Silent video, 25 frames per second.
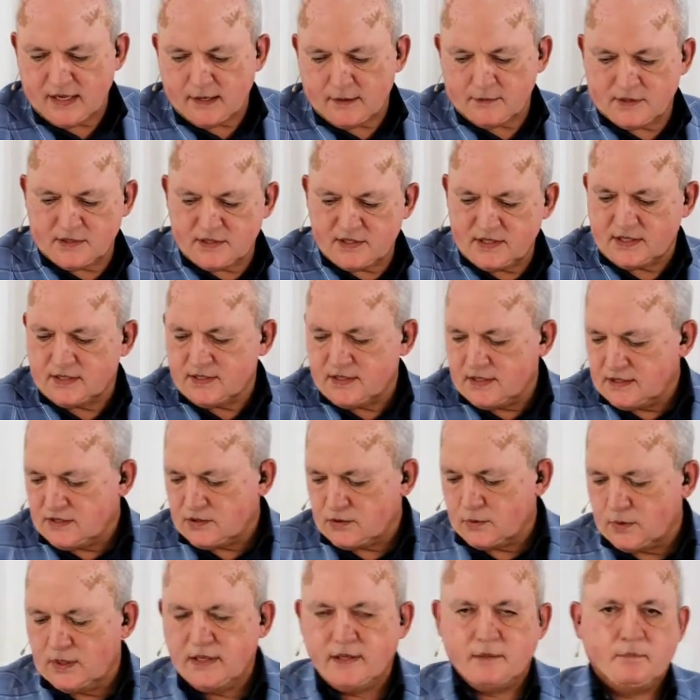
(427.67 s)
a video and 60
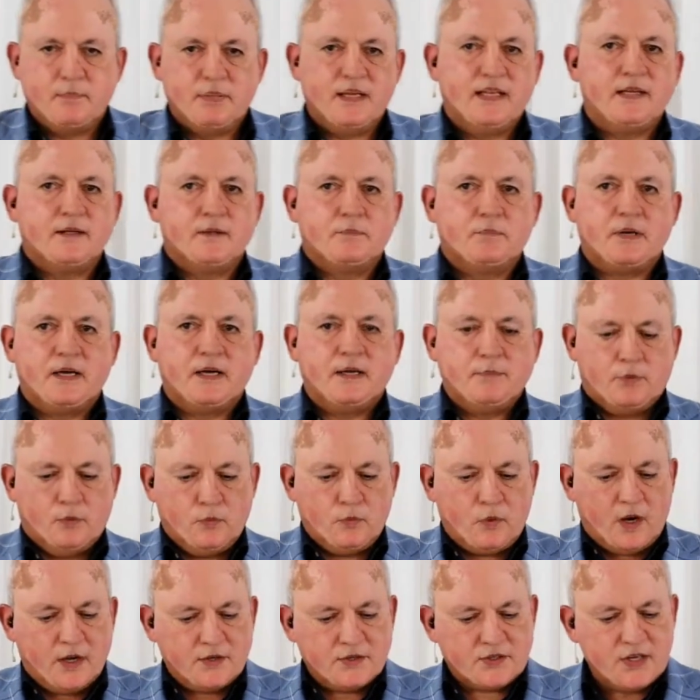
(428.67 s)
squillion billion
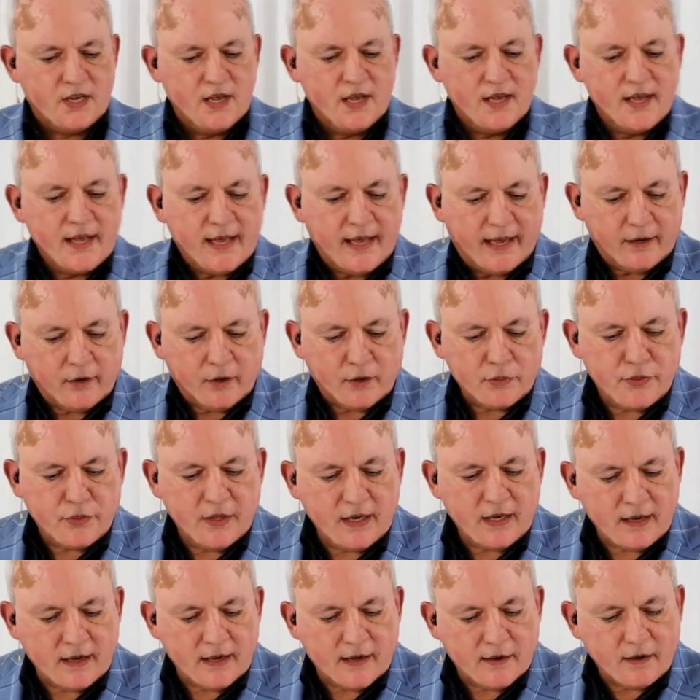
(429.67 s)
people watch. And I
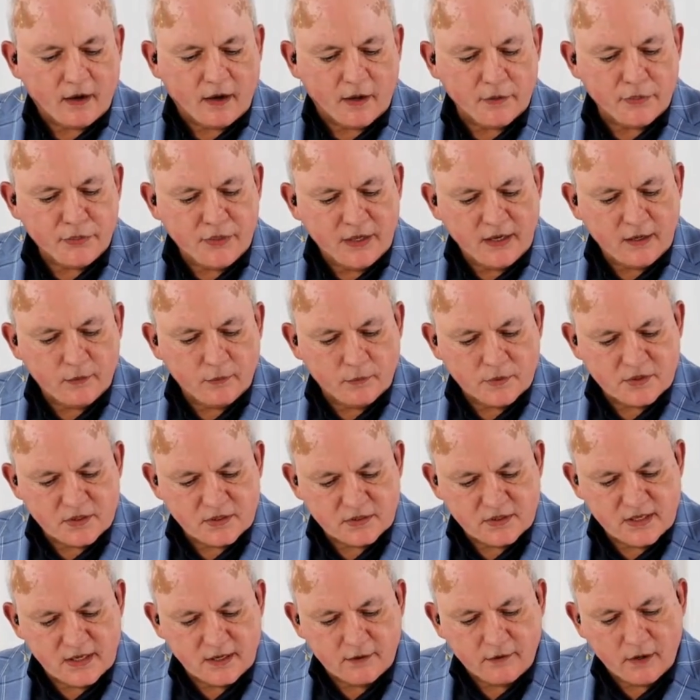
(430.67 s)
think uh, I think it was